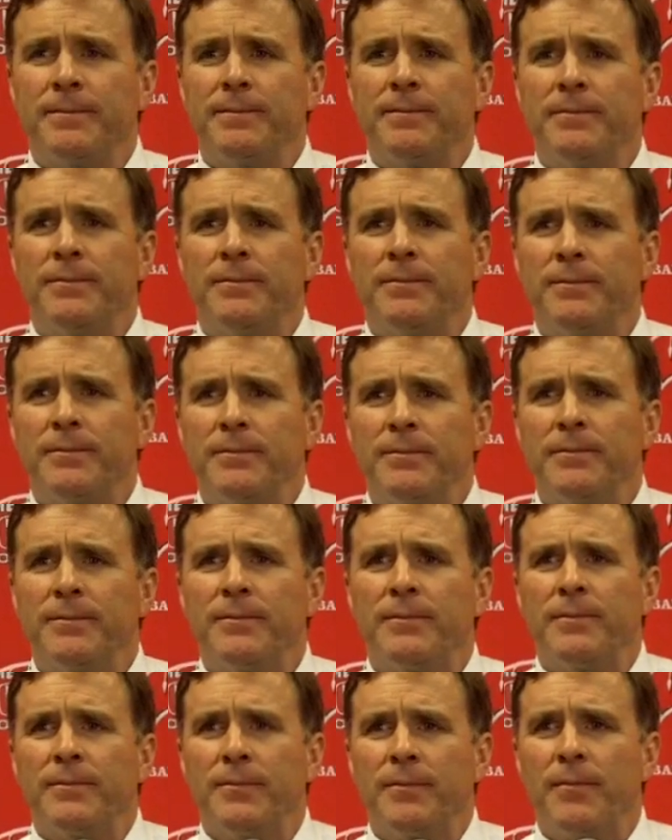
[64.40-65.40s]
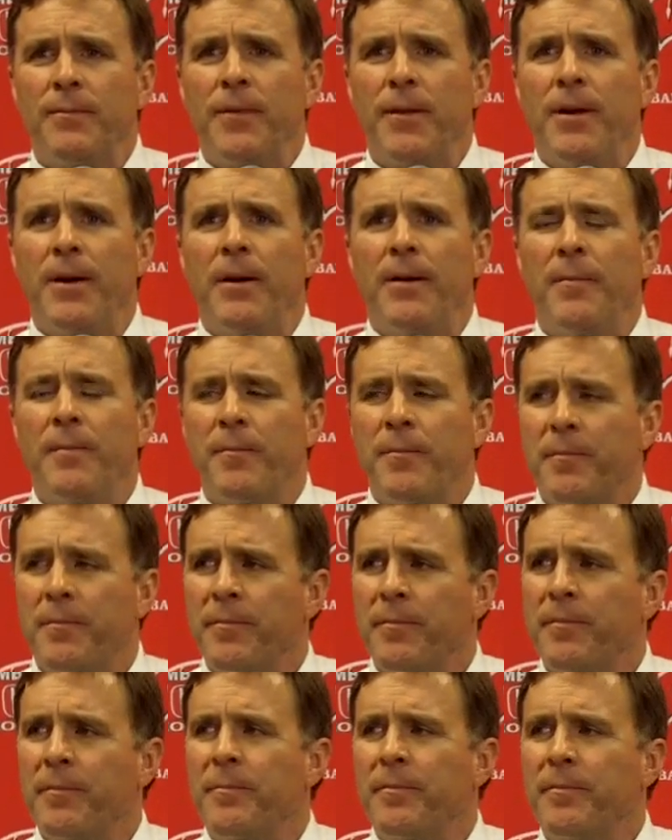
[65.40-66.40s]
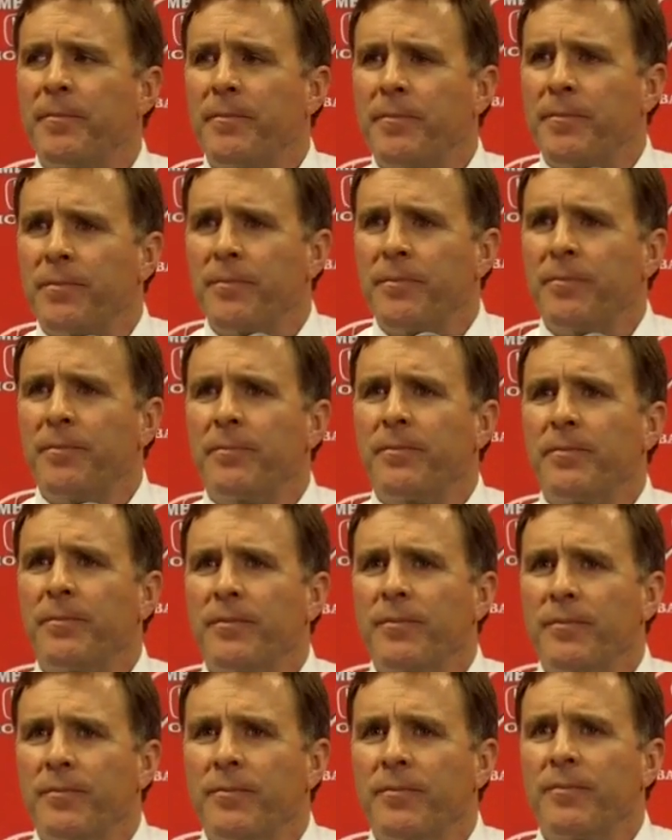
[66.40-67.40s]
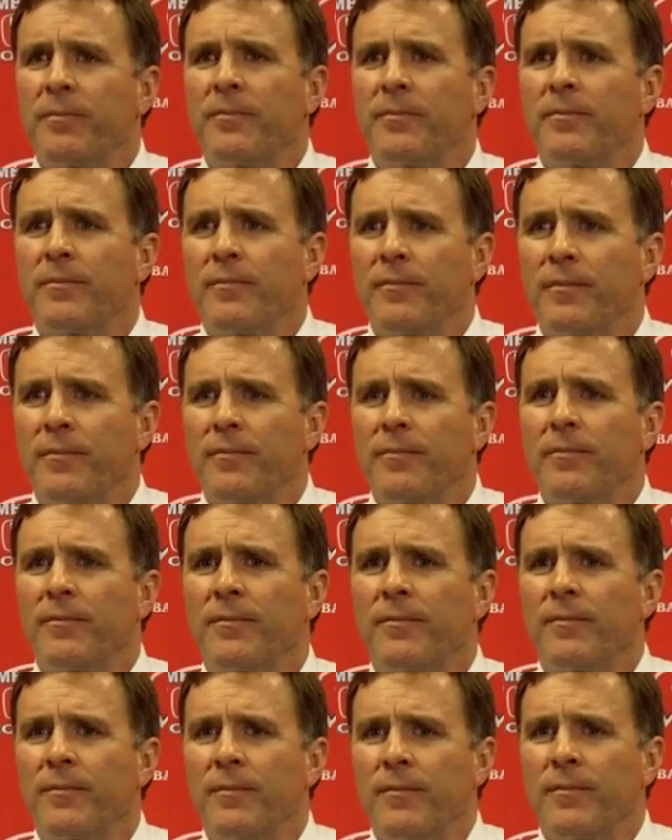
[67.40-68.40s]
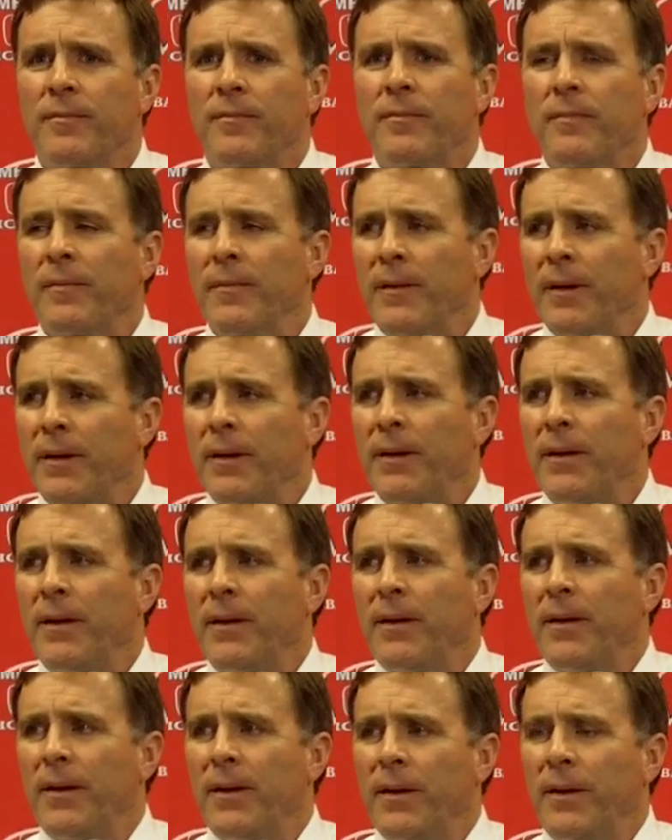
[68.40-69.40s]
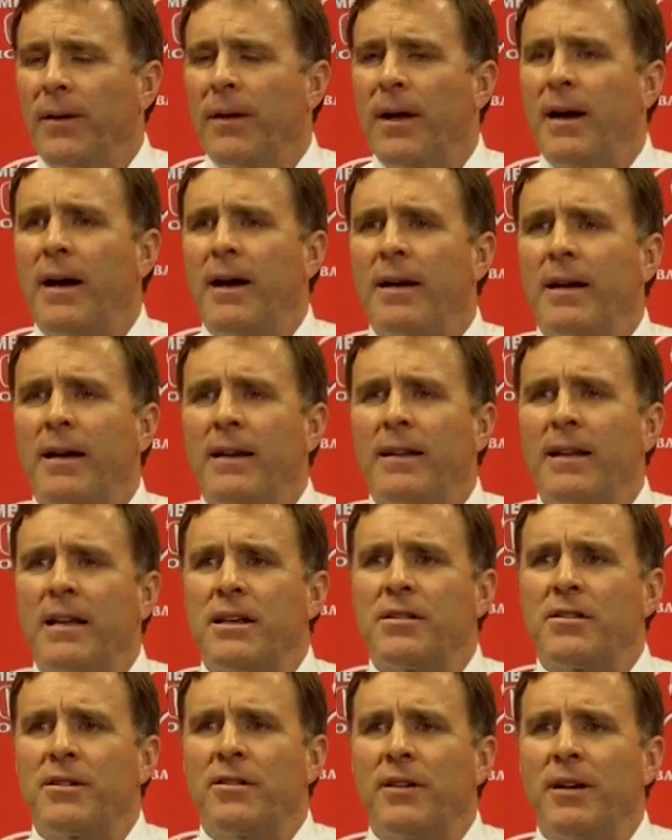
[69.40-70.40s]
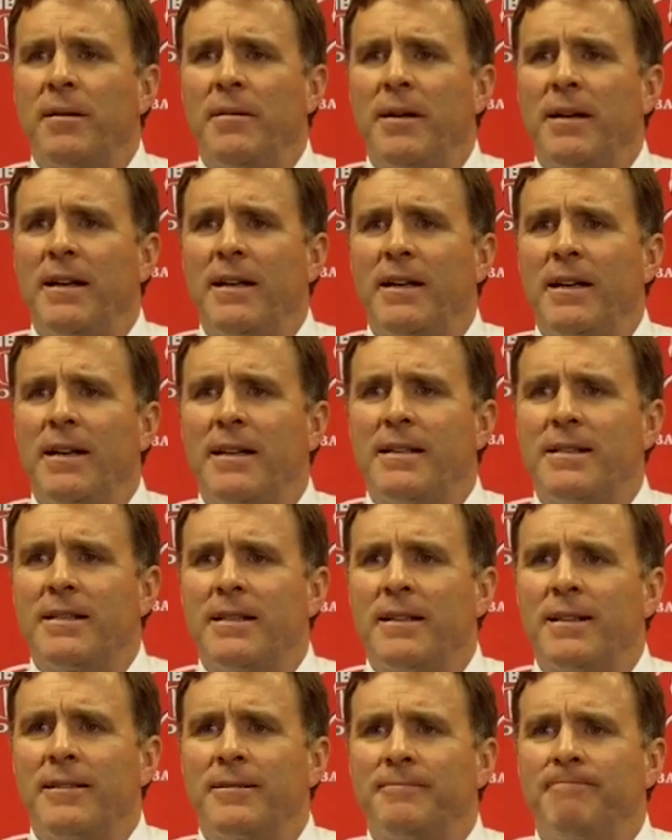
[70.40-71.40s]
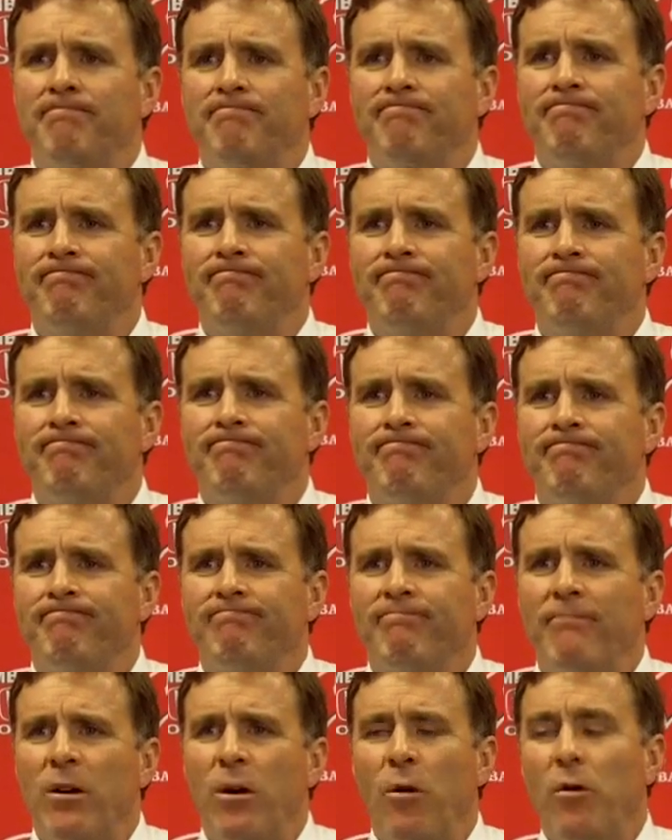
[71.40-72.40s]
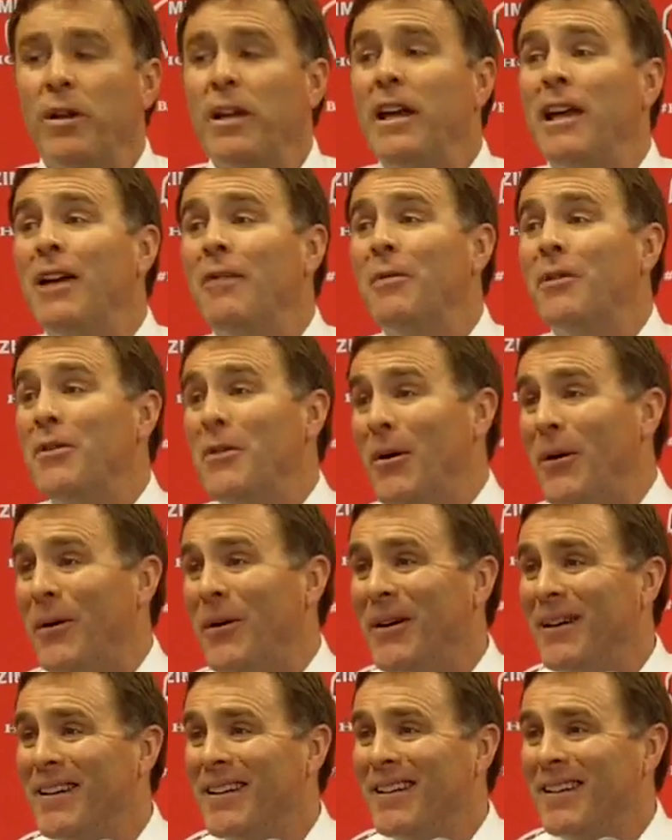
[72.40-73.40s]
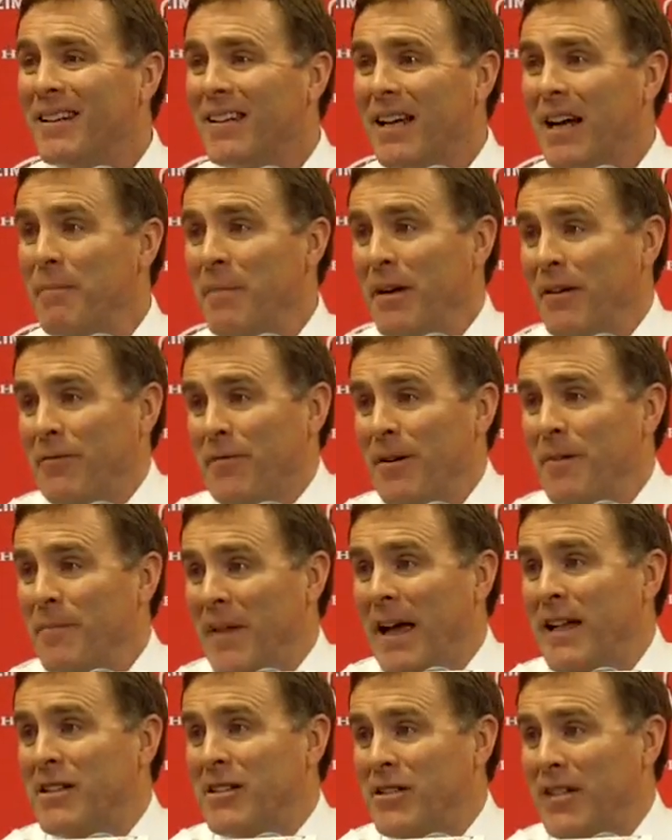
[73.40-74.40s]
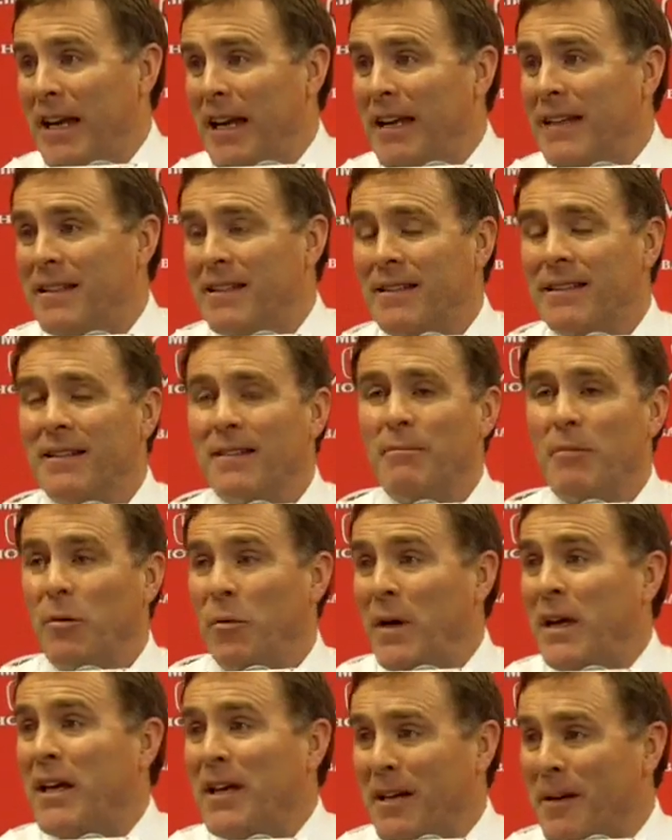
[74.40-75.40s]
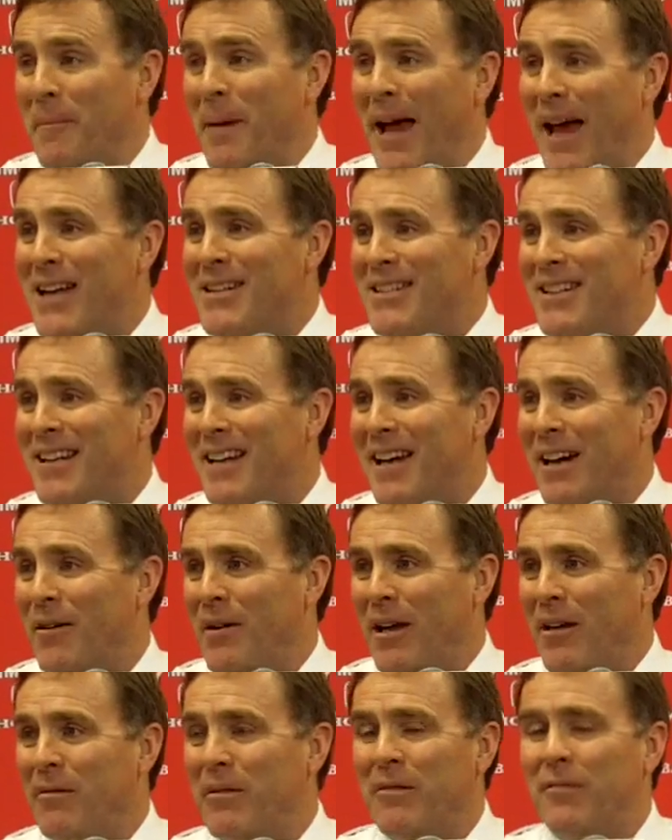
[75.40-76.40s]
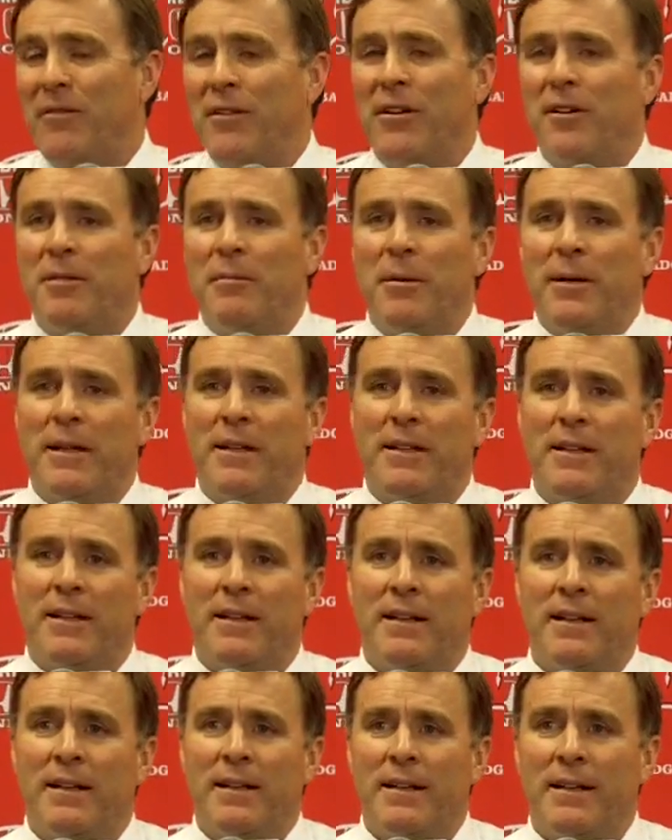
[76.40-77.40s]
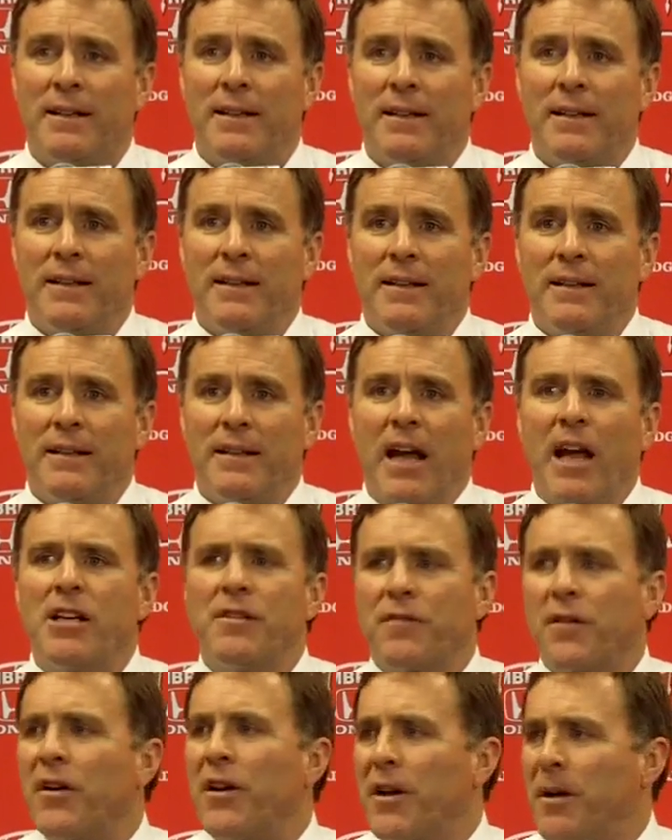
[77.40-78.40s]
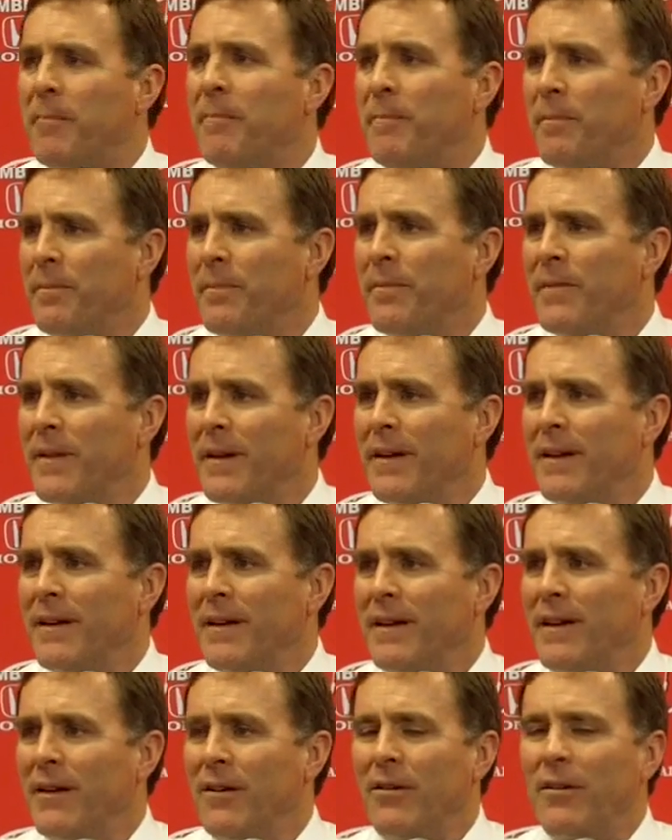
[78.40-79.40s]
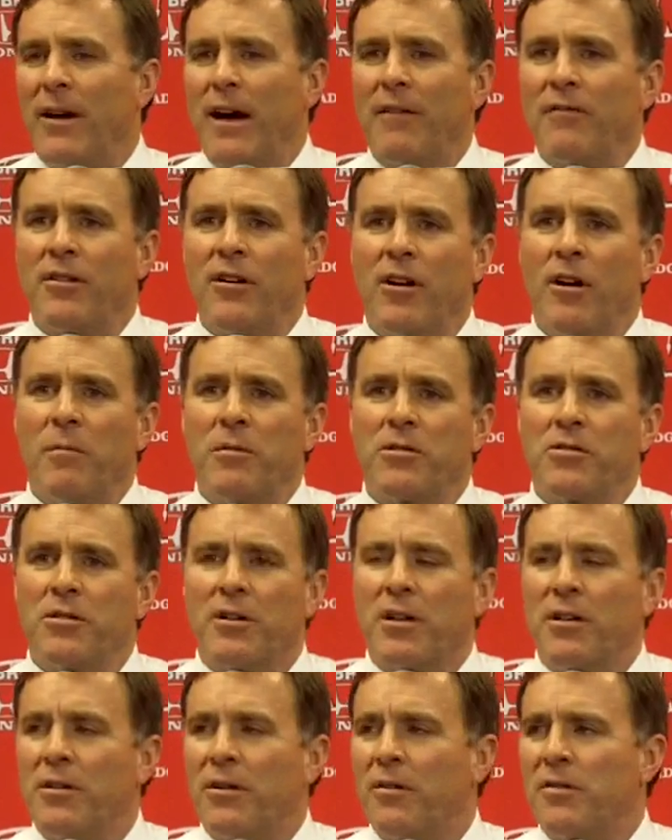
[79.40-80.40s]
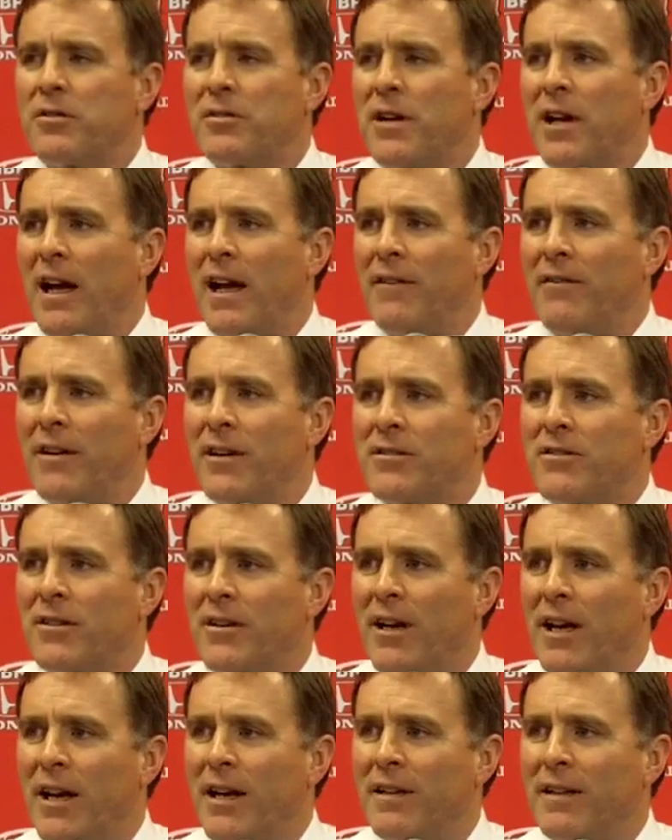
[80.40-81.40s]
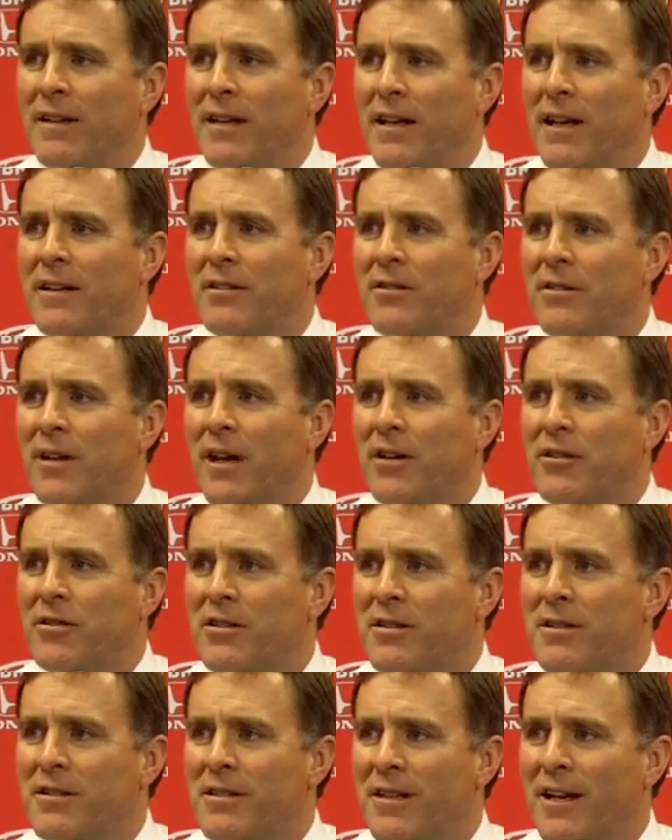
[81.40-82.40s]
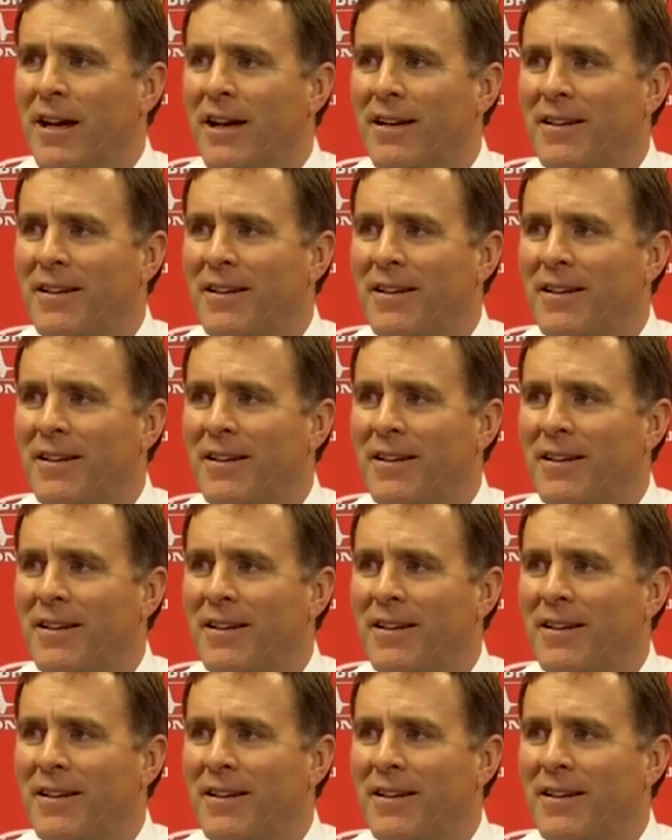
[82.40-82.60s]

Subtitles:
a team to play against, the team to score a goal against, set up the winning goal, it'd be difficult to find. Yeah, I think so. I mean, it's only he would know, coming from that state. But we can imagine how he would feel. But nice for him. You know, after he almost took a nosedive yesterday in the introductions